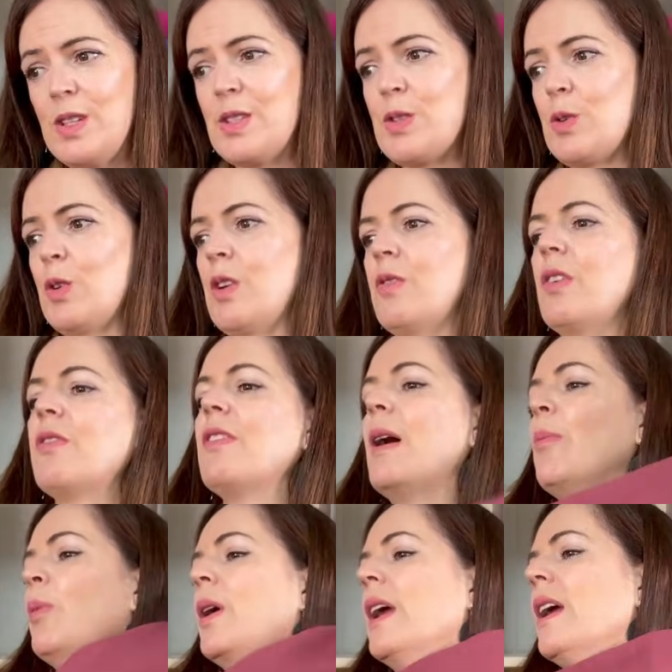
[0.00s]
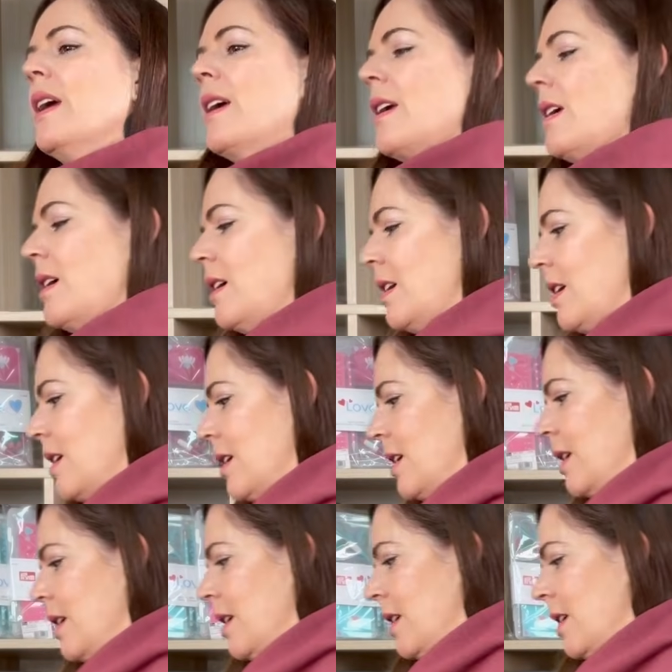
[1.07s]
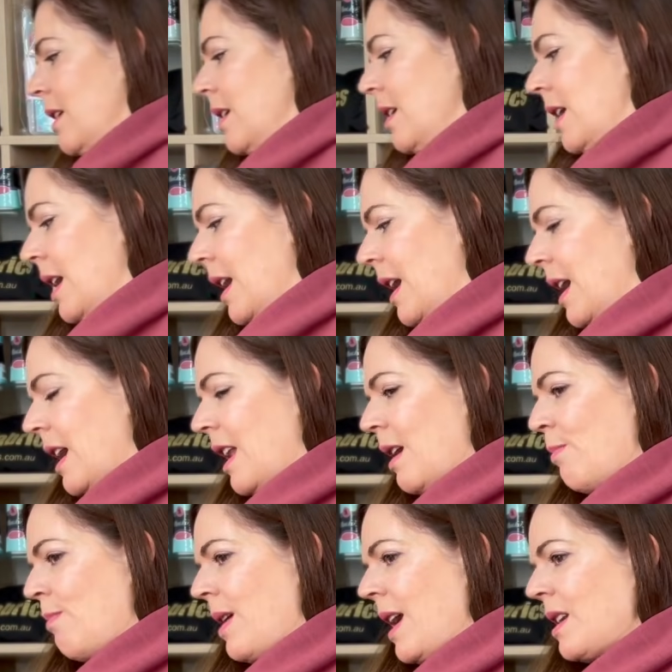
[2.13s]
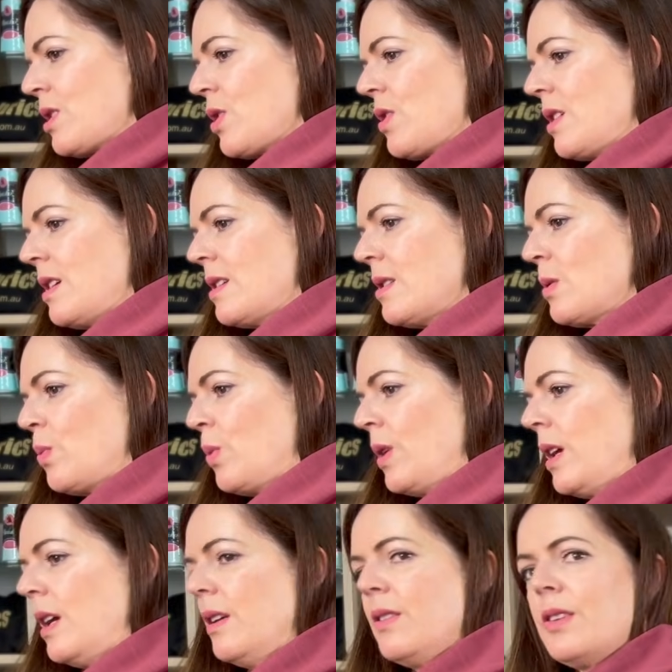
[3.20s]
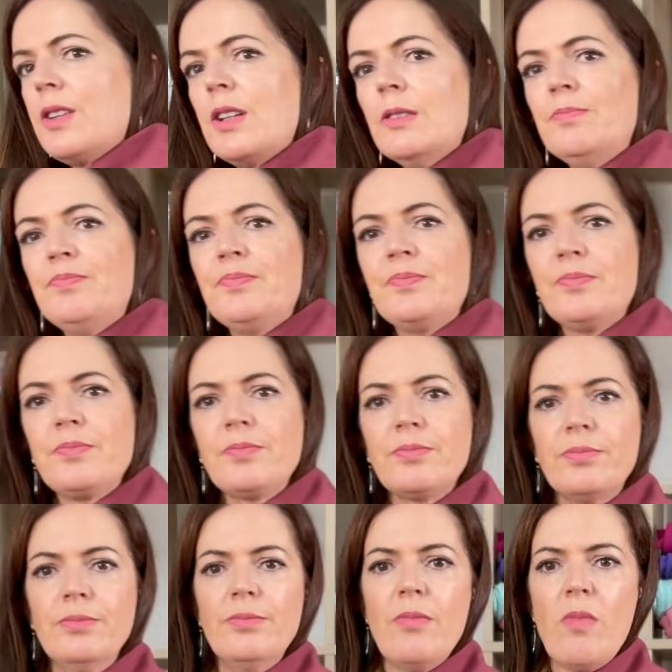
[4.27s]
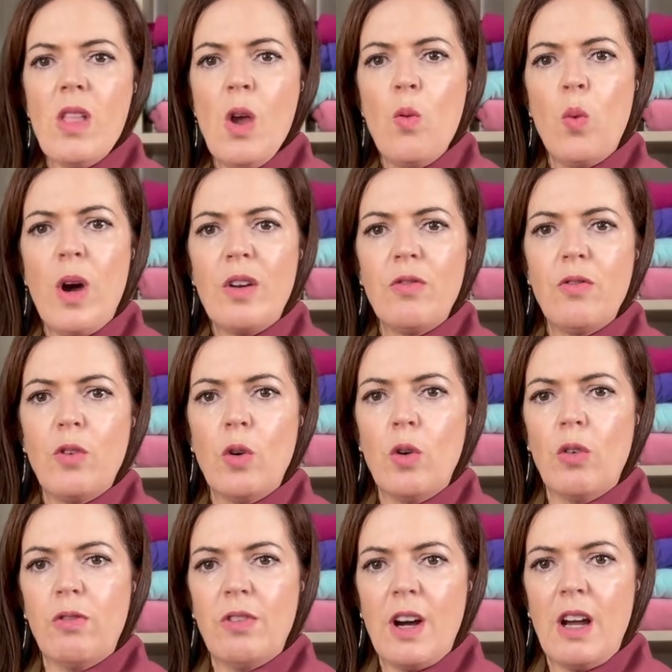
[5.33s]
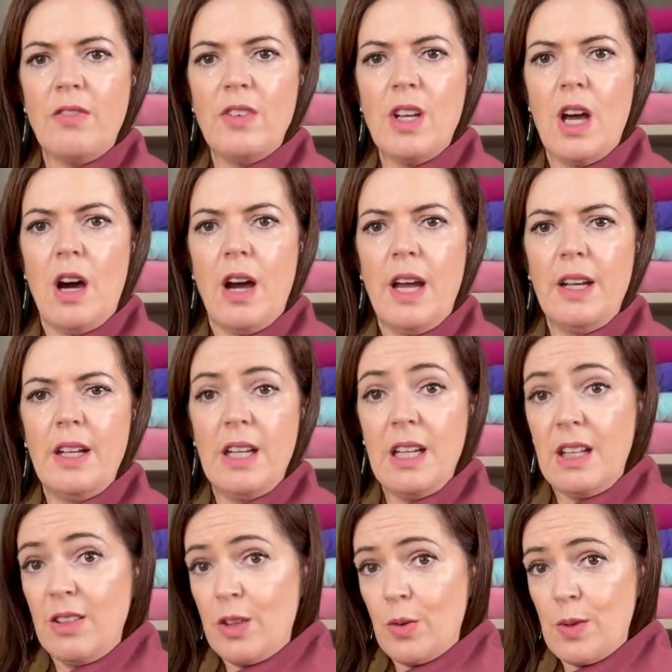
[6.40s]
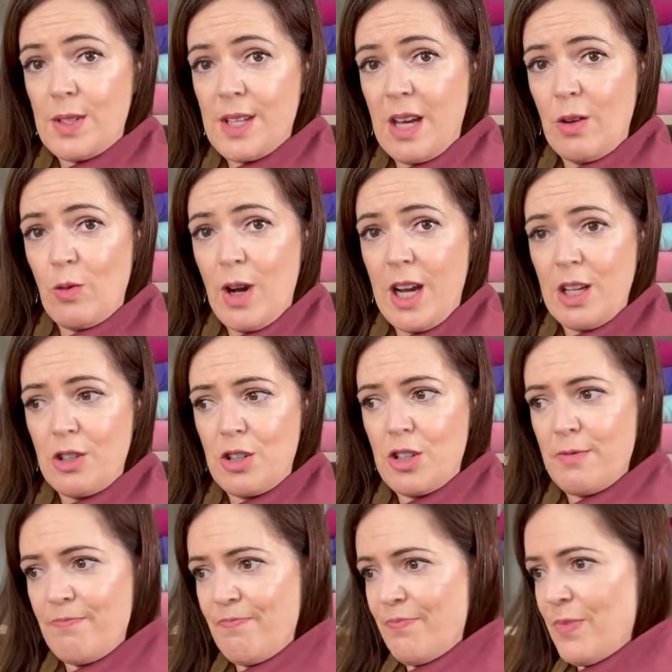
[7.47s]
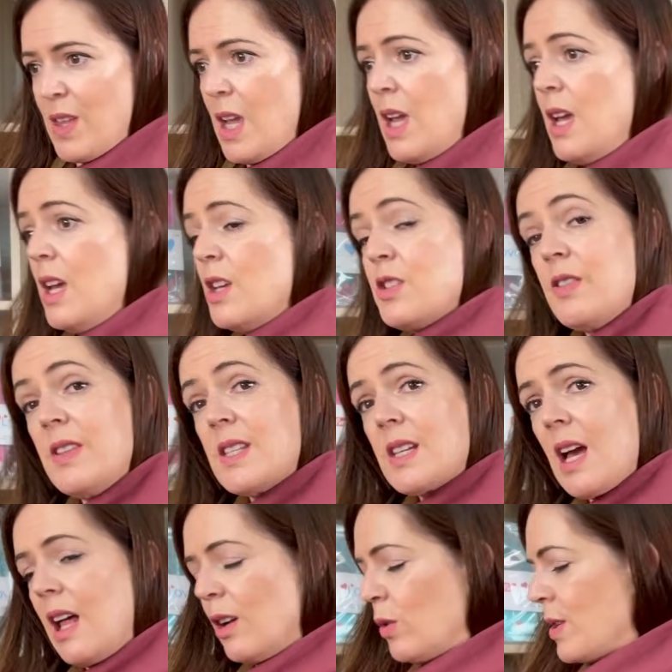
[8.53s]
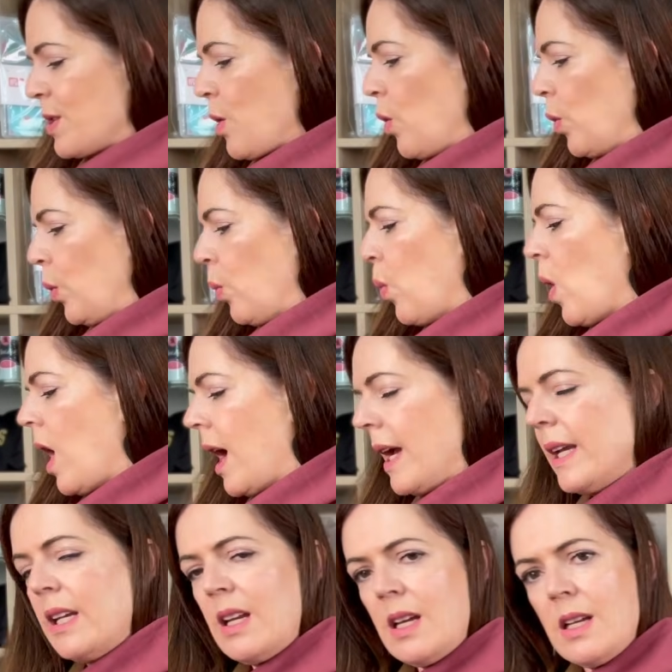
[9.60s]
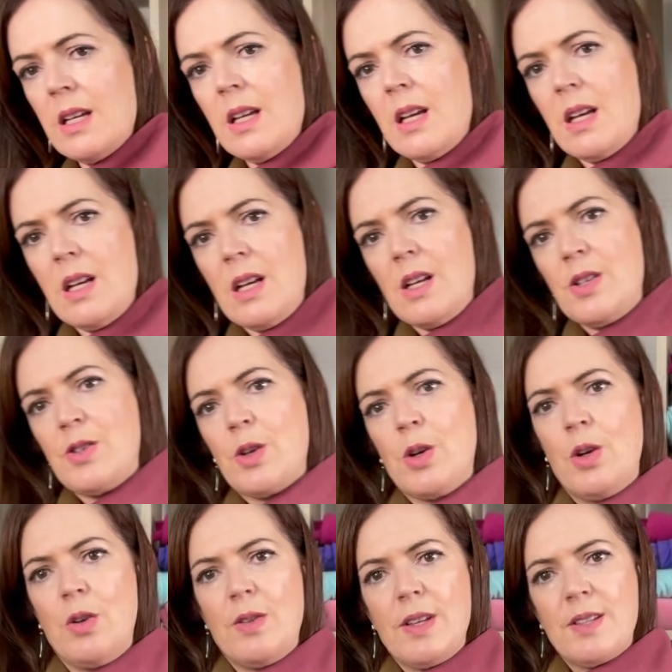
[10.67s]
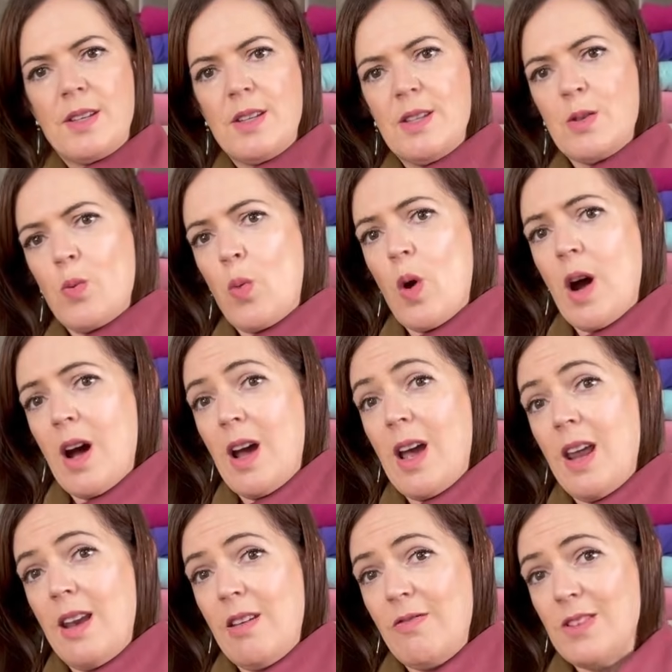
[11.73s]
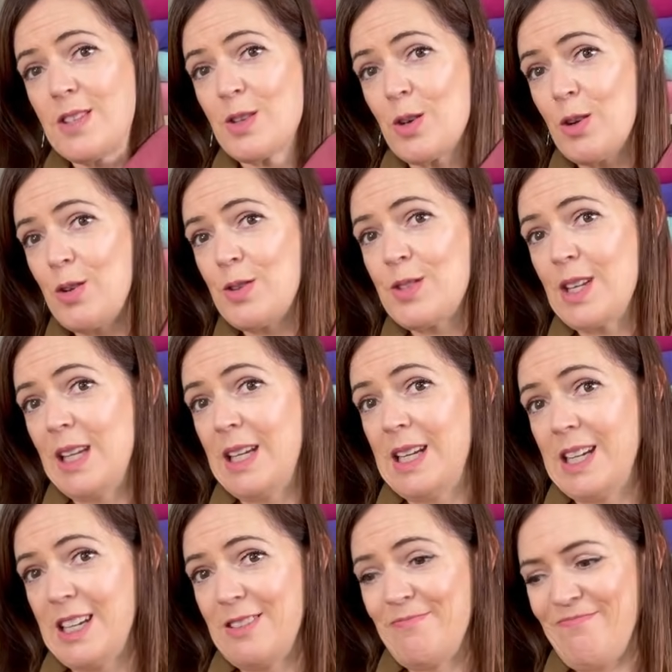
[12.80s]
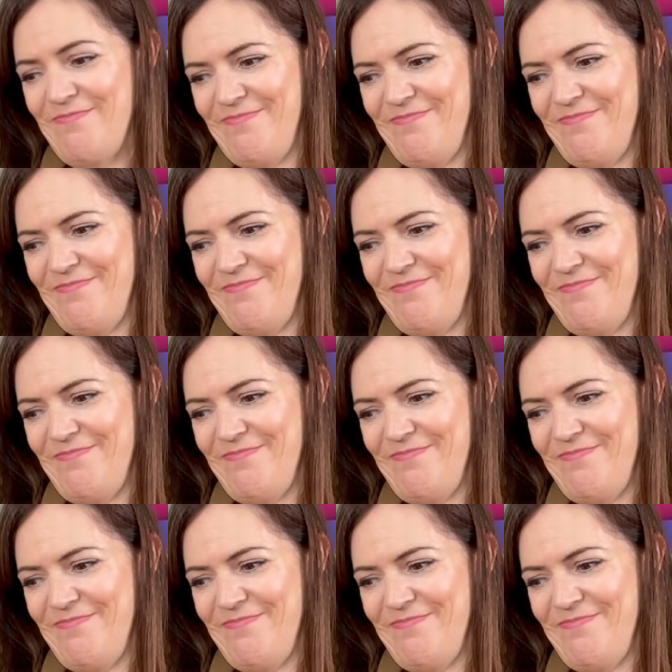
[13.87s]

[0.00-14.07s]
this sort of a fabric. And I match this with 1459 in the Resant range. So this color is called Wine. So this is Wine Viscose Linen.